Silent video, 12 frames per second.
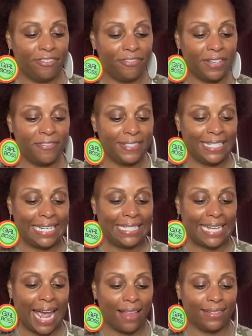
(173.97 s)
The 15
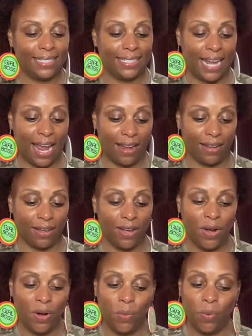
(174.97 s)
gallon tank
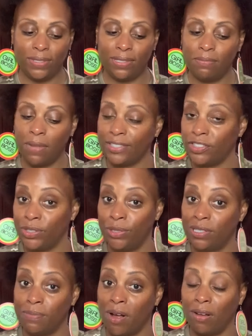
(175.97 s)
was much too
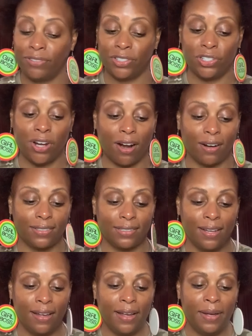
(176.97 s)
small for sharks,
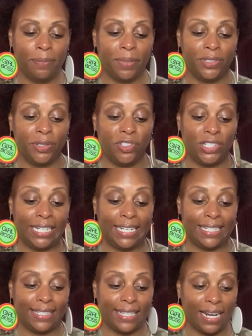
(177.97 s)
but Eugenie
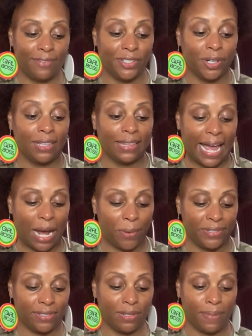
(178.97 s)
saved her
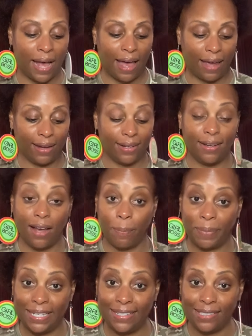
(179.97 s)
allowance to buy
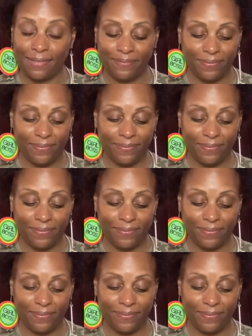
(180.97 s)
guppies,